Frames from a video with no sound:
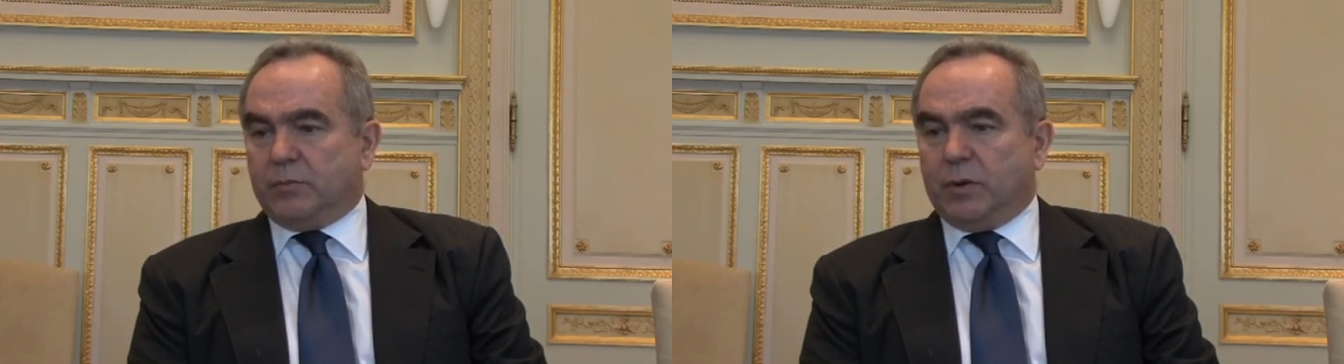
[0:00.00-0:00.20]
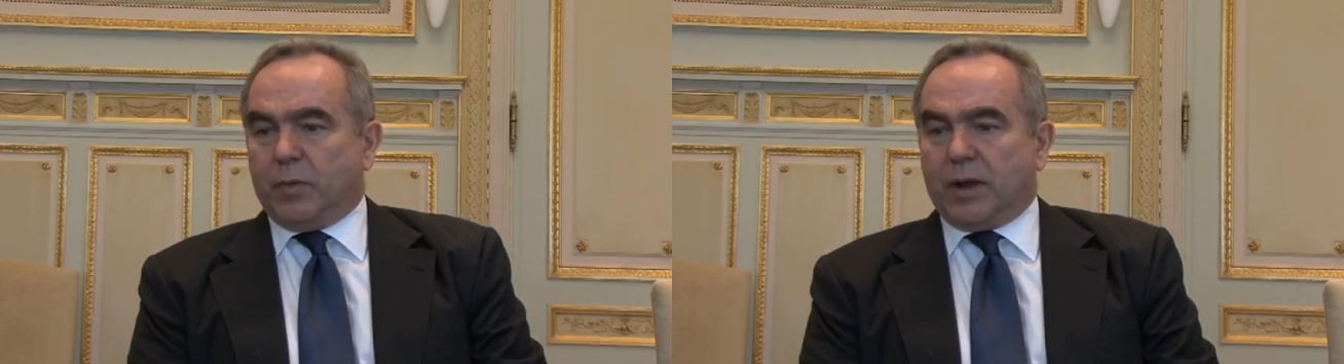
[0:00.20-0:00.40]

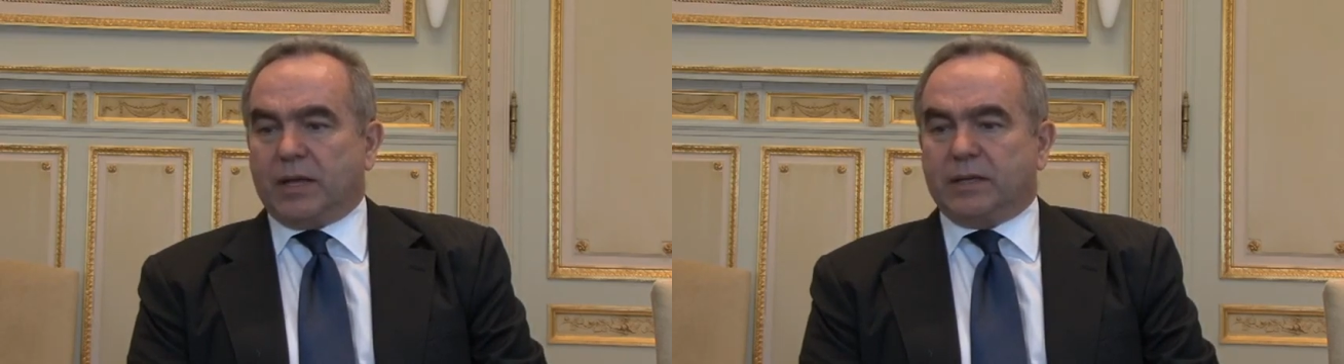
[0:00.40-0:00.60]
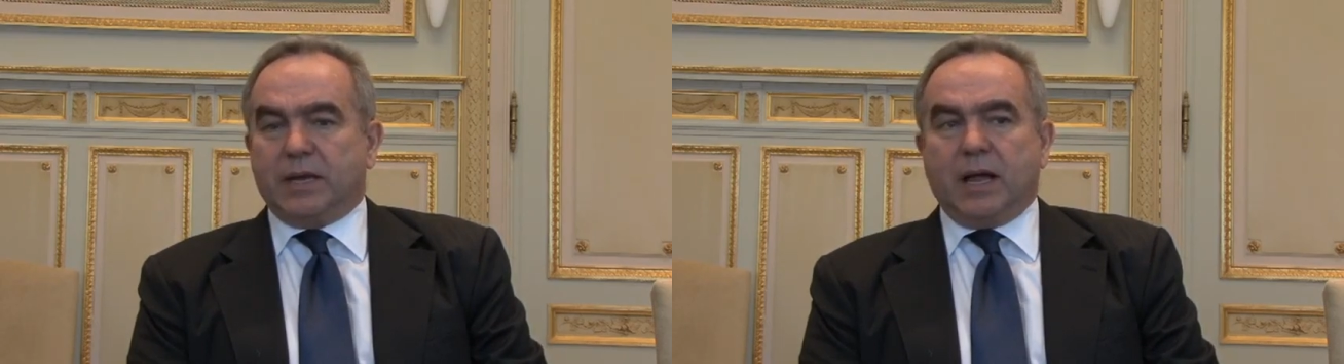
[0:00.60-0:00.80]
we
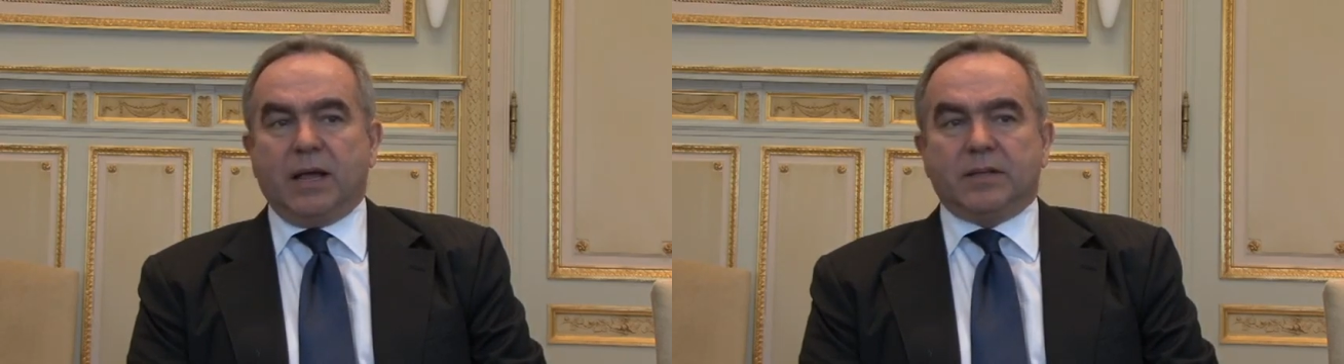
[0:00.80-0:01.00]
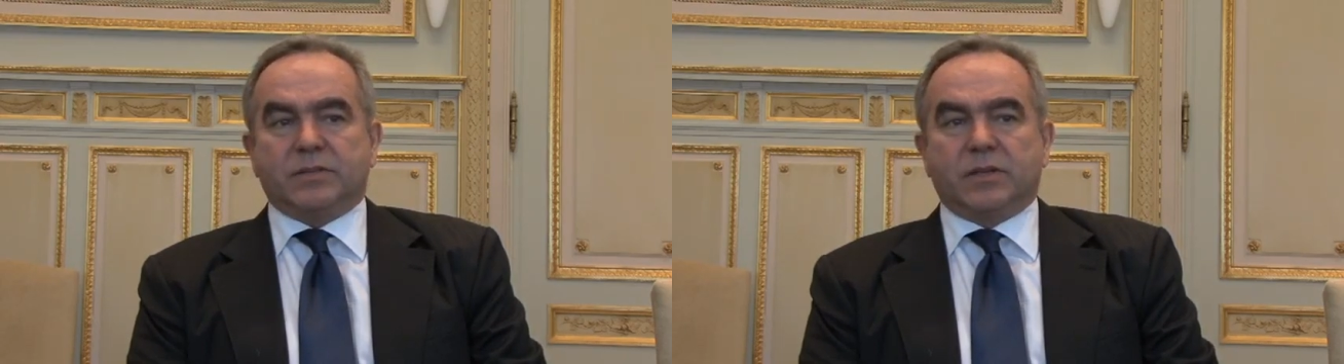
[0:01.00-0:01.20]

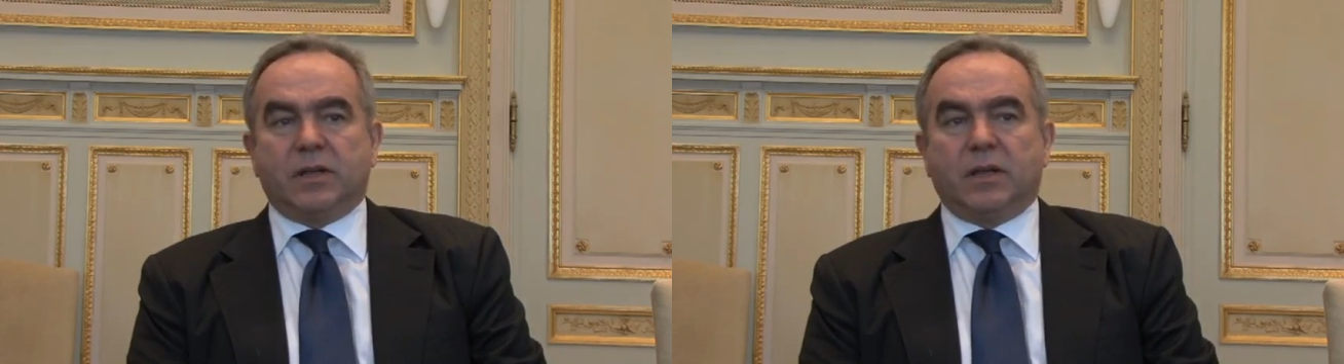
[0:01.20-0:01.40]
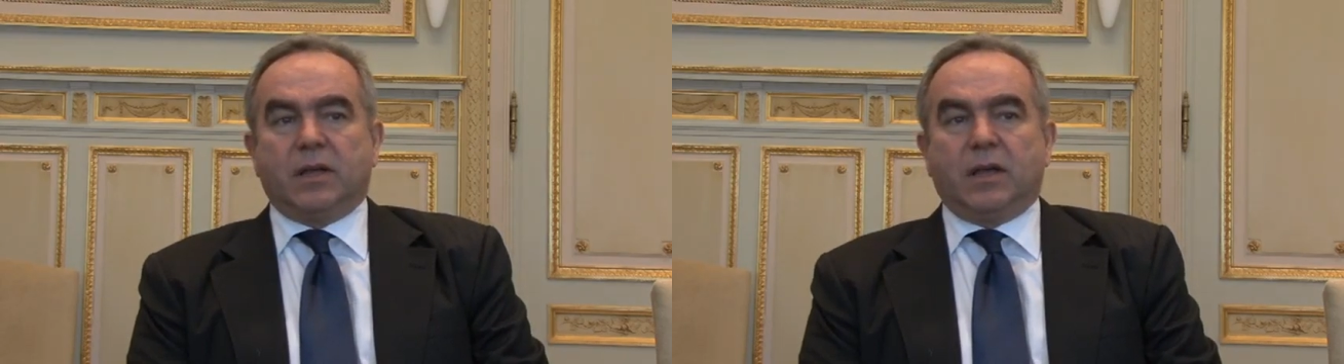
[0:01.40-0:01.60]
recognize
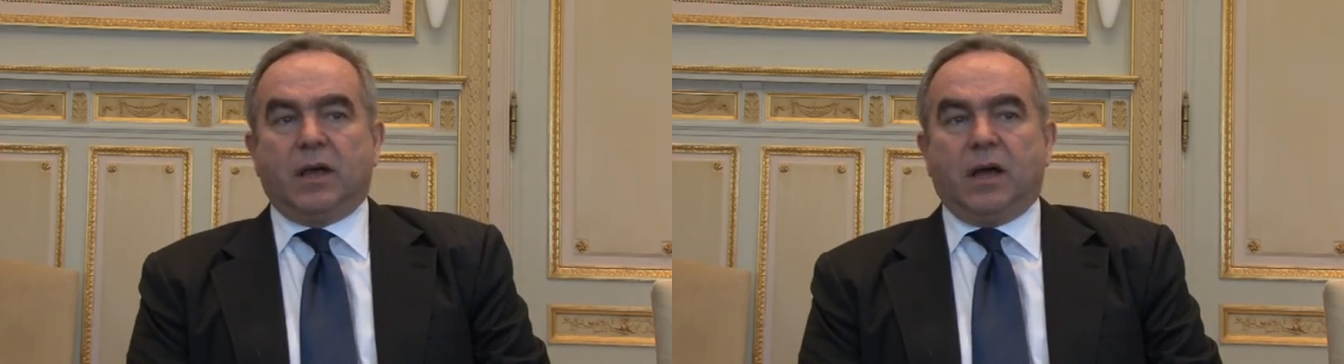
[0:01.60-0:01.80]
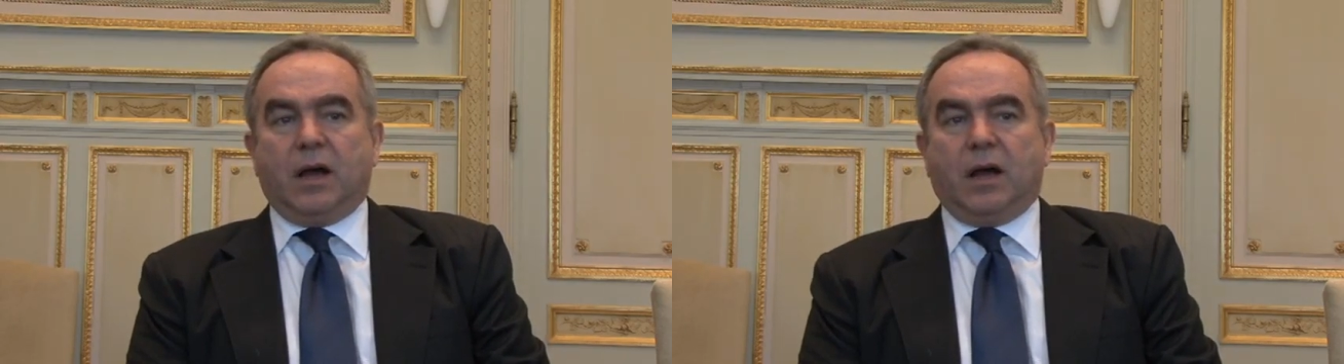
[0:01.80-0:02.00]

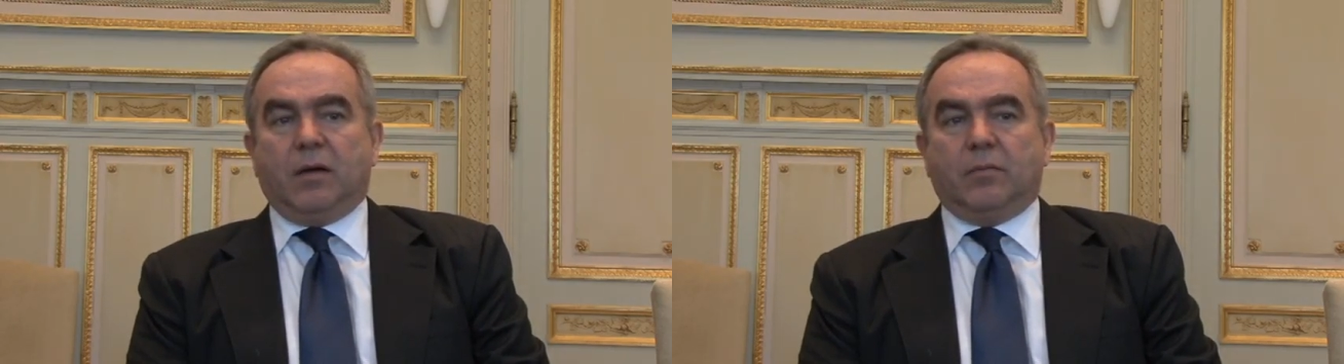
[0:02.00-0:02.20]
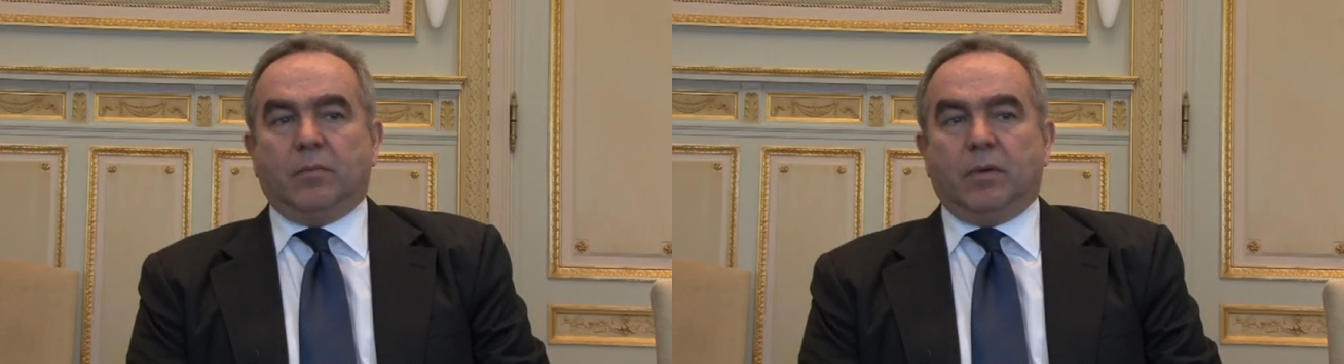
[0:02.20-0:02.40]

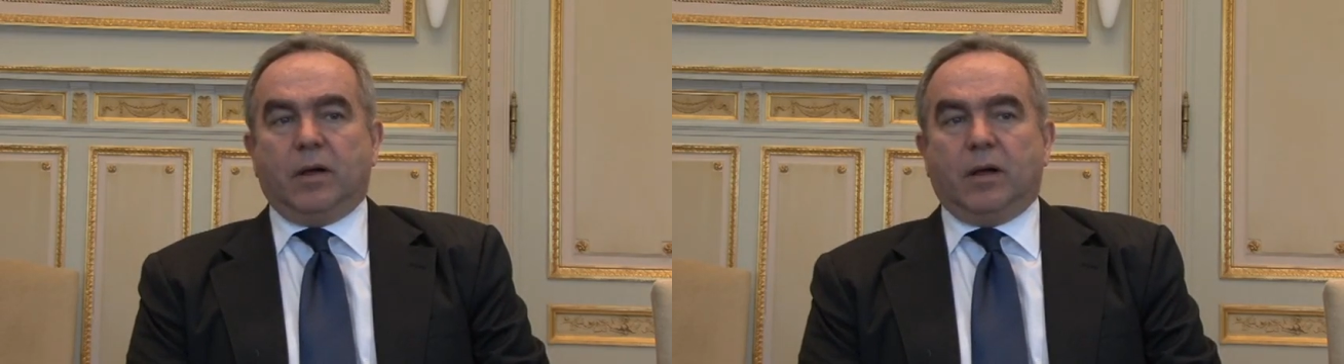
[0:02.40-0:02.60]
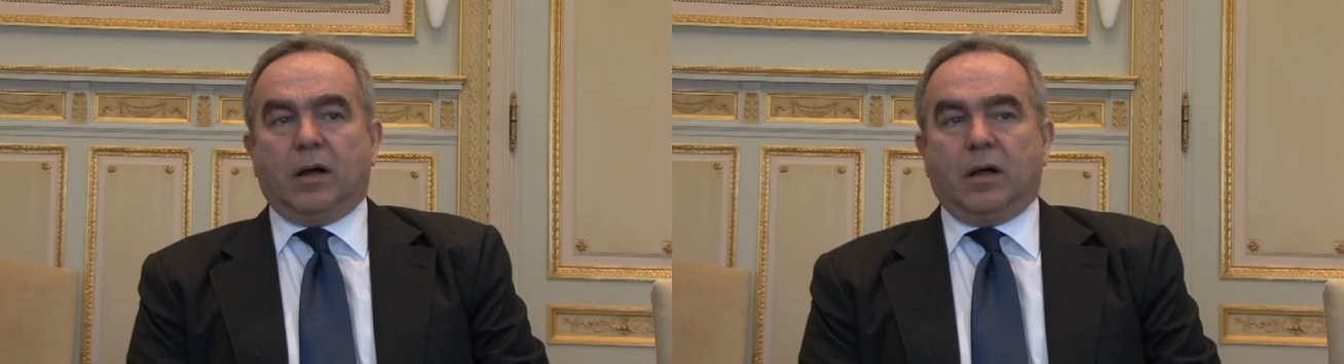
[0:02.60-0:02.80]
um, uh,